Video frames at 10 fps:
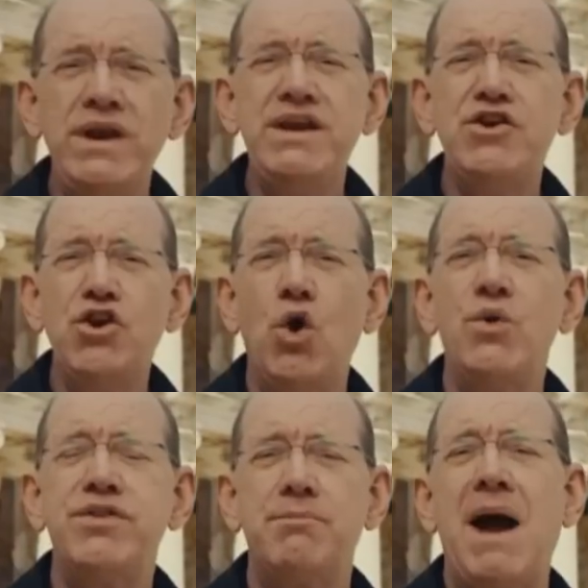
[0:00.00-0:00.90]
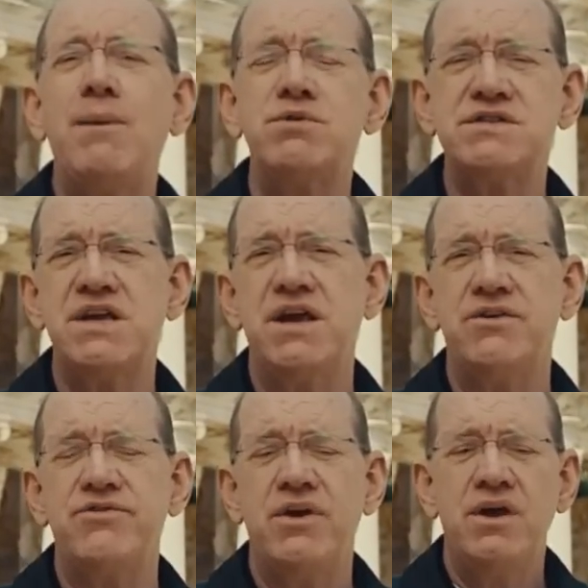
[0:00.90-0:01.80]
the world with the Word of
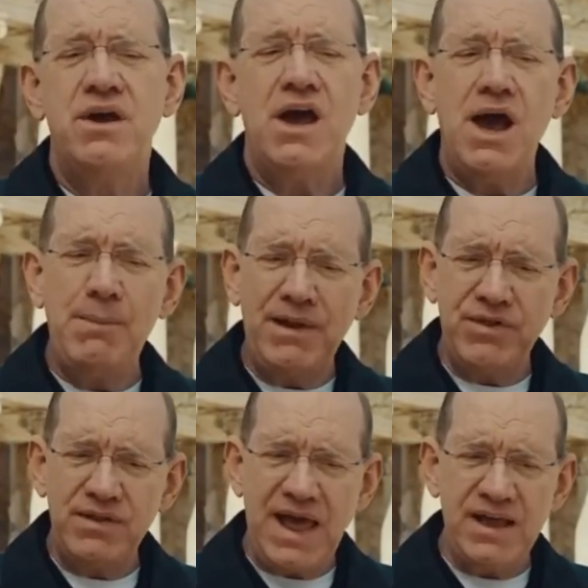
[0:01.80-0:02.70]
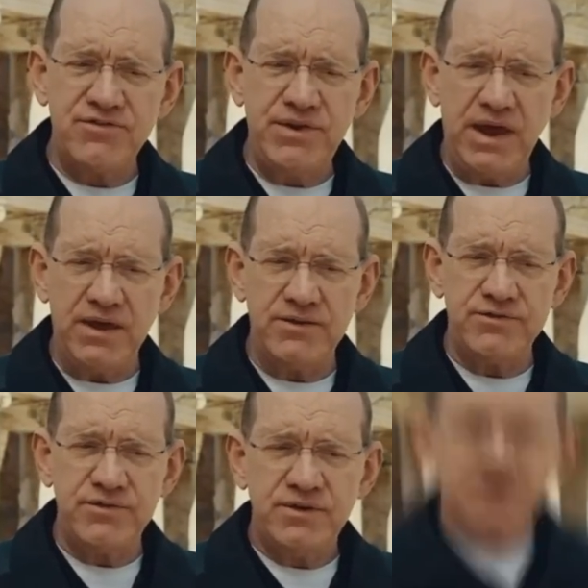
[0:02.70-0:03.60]
God. We invite you to partner